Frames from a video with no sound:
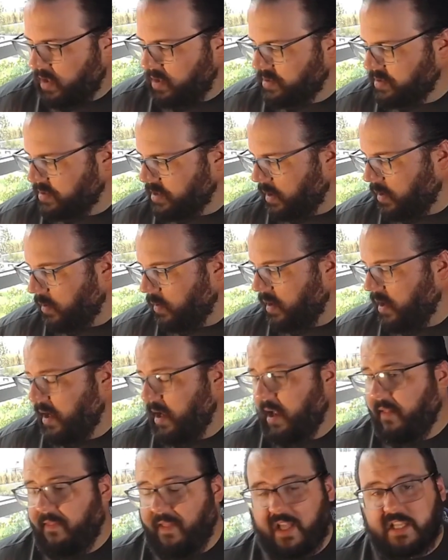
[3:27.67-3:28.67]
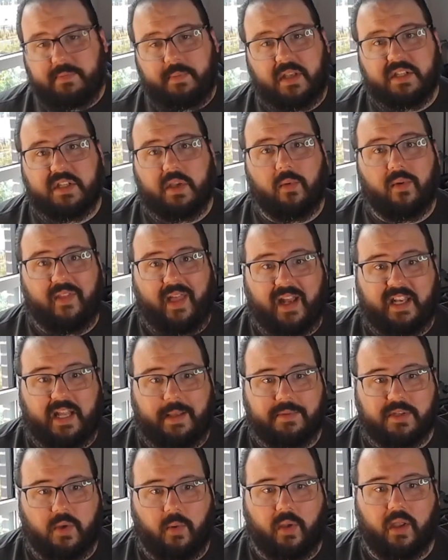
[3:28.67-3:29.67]
So that's basically where that
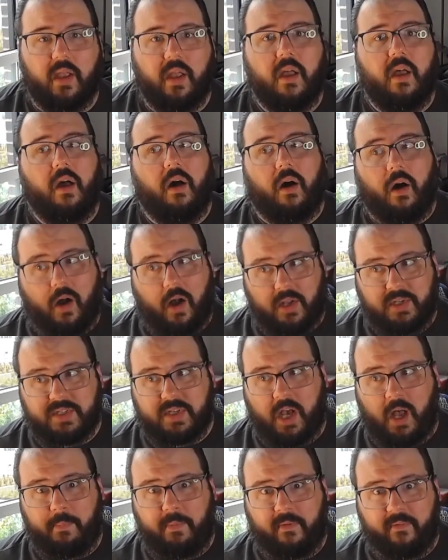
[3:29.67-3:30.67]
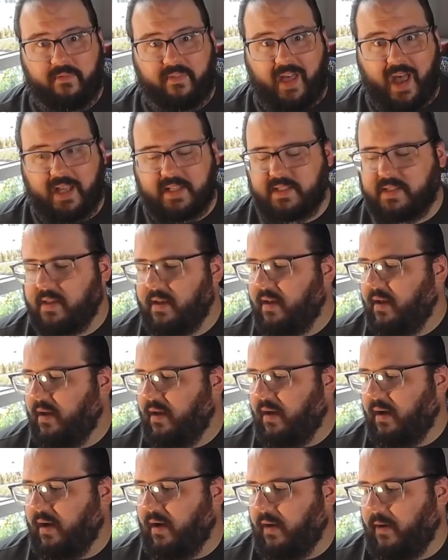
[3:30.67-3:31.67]
time's going. On top of that,
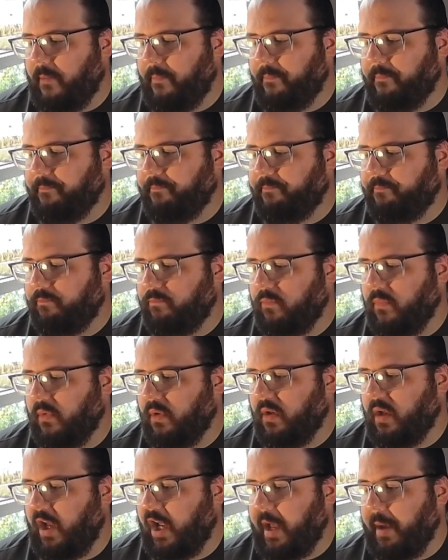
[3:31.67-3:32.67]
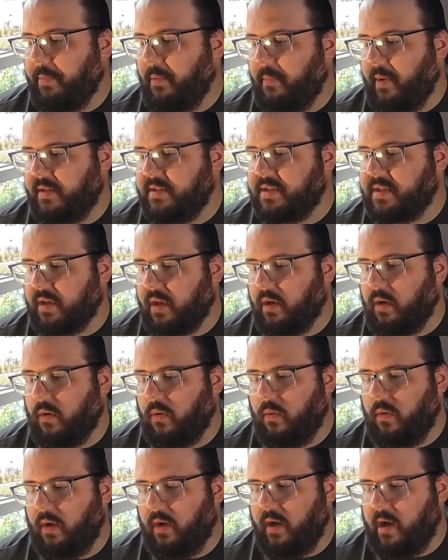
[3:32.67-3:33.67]
a couple months
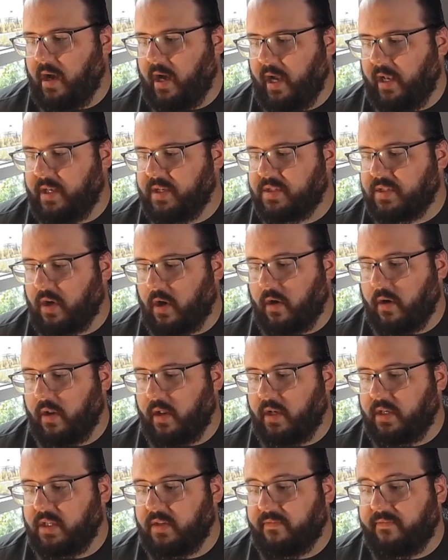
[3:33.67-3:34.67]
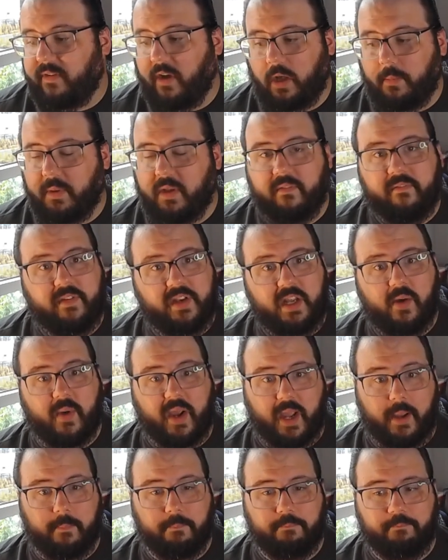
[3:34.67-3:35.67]
ago, I started developing a video
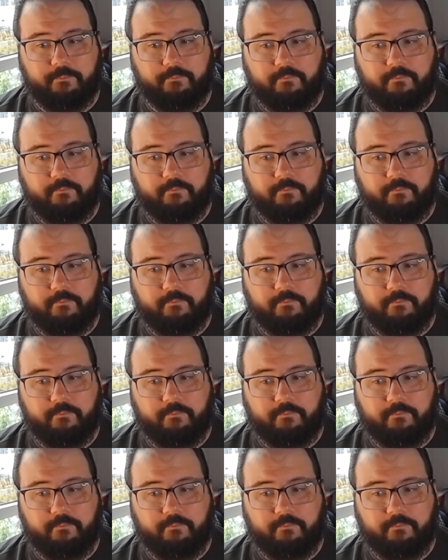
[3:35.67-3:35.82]
game.